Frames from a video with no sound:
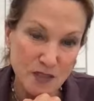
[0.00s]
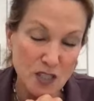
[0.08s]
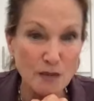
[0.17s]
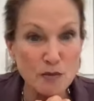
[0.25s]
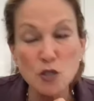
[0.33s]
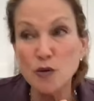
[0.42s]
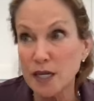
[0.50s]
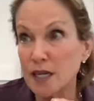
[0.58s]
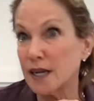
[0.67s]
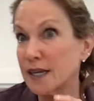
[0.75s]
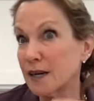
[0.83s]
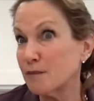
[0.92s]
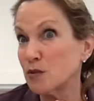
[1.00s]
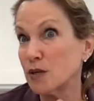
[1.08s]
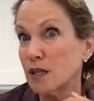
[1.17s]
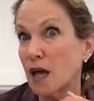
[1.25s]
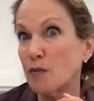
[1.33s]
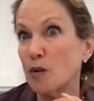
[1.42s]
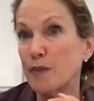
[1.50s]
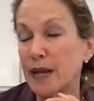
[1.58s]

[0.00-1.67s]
Because I'm doing, again, I'm doing a lot more